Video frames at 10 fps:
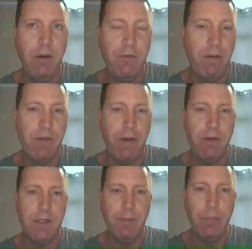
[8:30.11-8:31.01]
You know, very,
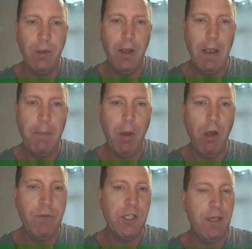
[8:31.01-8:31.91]
very simple.
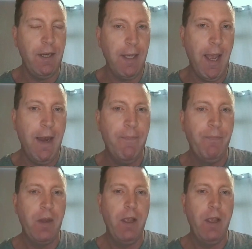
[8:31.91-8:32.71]
But obviously, again,